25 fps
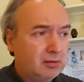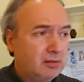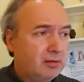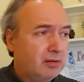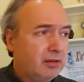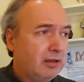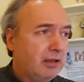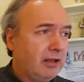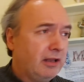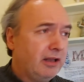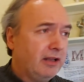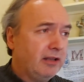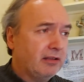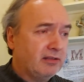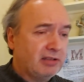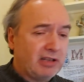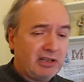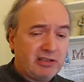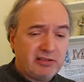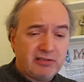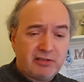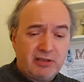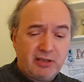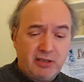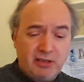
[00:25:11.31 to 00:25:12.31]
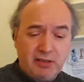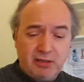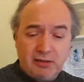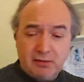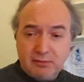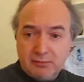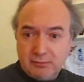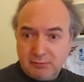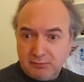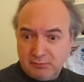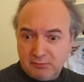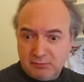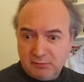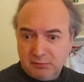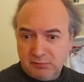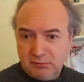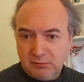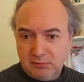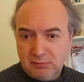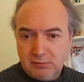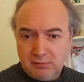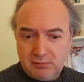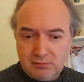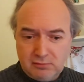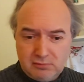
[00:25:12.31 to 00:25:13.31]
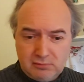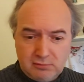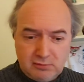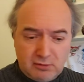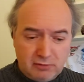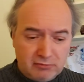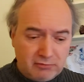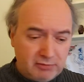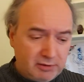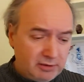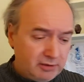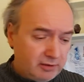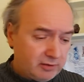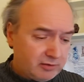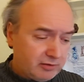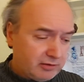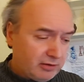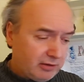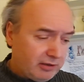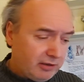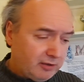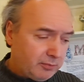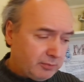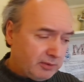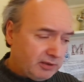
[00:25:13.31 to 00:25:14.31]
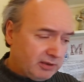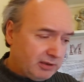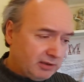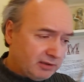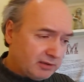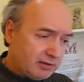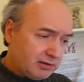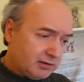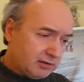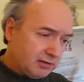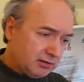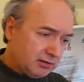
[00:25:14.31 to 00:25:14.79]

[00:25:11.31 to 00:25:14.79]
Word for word: that then tasting the real solid world.